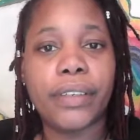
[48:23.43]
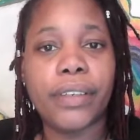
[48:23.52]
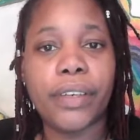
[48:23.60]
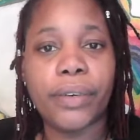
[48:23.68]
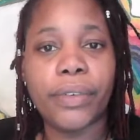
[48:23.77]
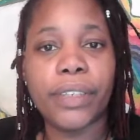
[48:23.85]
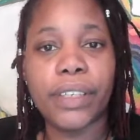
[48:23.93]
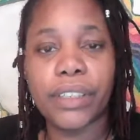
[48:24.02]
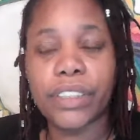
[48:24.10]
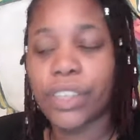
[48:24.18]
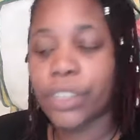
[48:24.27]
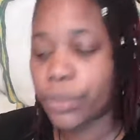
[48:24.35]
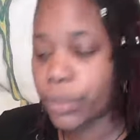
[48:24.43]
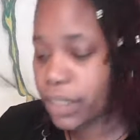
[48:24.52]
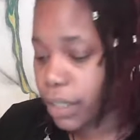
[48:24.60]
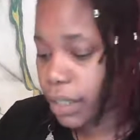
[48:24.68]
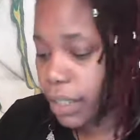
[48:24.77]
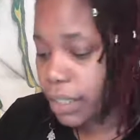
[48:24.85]
You know, church
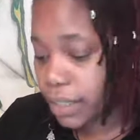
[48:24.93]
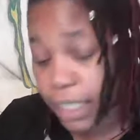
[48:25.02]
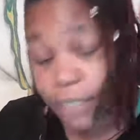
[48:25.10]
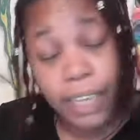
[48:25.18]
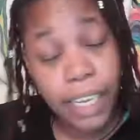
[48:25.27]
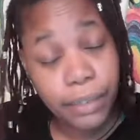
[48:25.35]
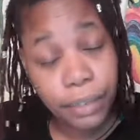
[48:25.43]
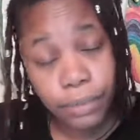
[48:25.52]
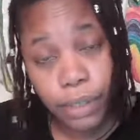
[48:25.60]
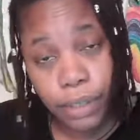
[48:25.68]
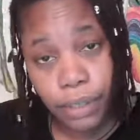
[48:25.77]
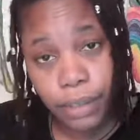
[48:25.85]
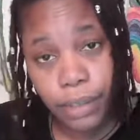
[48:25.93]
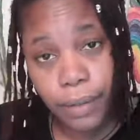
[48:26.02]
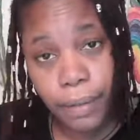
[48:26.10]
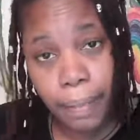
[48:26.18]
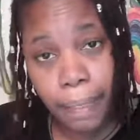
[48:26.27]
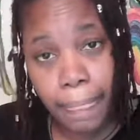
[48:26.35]
was a safe haven for her.
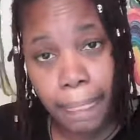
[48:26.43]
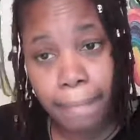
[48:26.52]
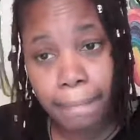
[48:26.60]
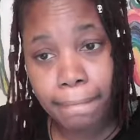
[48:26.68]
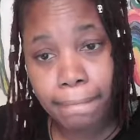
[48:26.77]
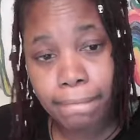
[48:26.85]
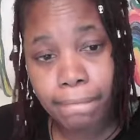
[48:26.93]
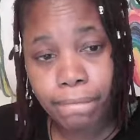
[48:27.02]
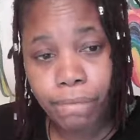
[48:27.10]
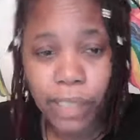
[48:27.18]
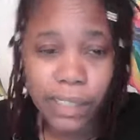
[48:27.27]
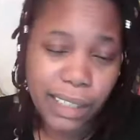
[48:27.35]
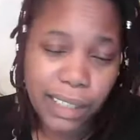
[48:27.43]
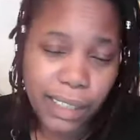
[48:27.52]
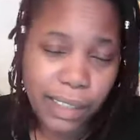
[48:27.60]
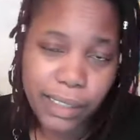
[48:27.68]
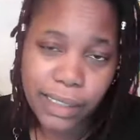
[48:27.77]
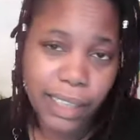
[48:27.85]

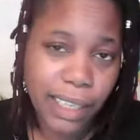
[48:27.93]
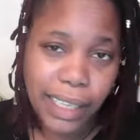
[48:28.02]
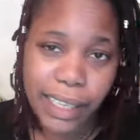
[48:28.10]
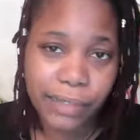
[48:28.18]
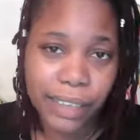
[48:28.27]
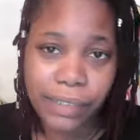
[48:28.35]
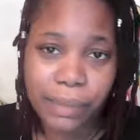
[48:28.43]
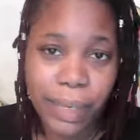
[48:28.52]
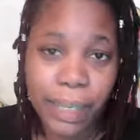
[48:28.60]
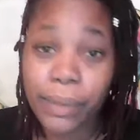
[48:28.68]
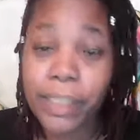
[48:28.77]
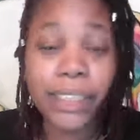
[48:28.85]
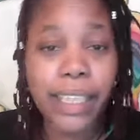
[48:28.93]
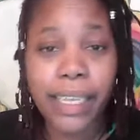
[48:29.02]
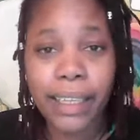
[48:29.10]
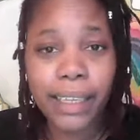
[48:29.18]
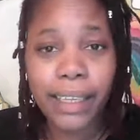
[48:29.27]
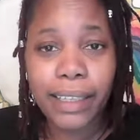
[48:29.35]
It's not like that for everybody. It wasn't
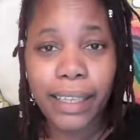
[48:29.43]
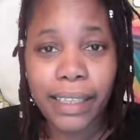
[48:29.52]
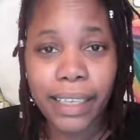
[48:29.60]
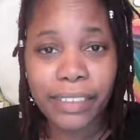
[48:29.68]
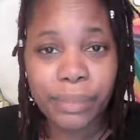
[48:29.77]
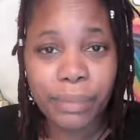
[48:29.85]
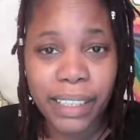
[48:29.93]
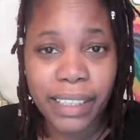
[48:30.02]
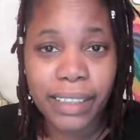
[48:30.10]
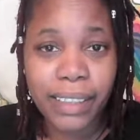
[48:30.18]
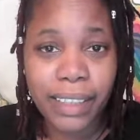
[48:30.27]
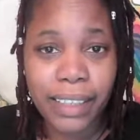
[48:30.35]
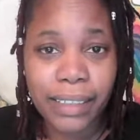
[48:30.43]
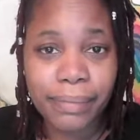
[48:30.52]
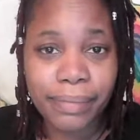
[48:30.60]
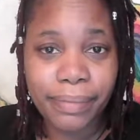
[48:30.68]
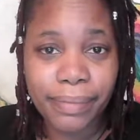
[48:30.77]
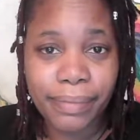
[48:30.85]
that like that for me.
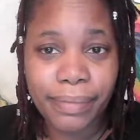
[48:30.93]
I'm